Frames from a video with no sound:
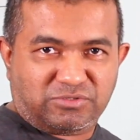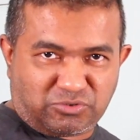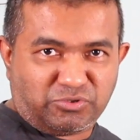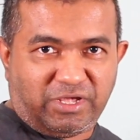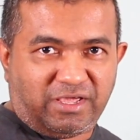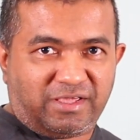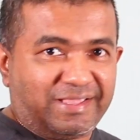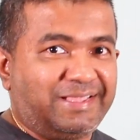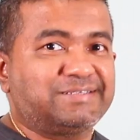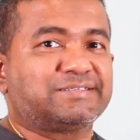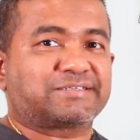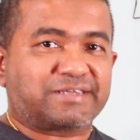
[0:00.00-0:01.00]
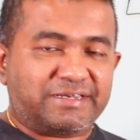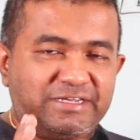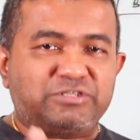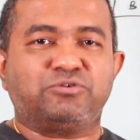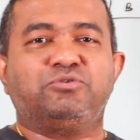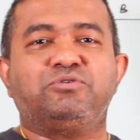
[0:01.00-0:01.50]
today, it's
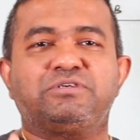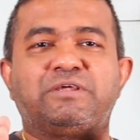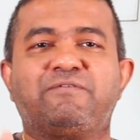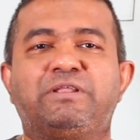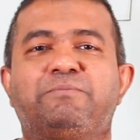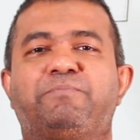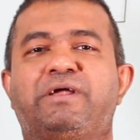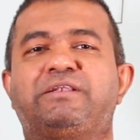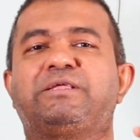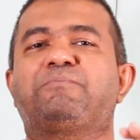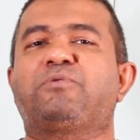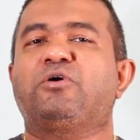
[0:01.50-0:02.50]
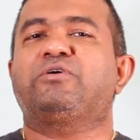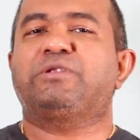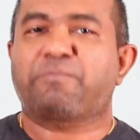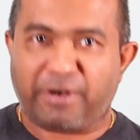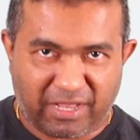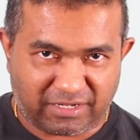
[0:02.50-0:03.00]
ready to develop and deploy in a
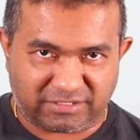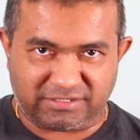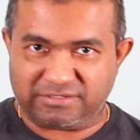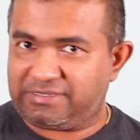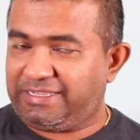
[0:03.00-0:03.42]
production.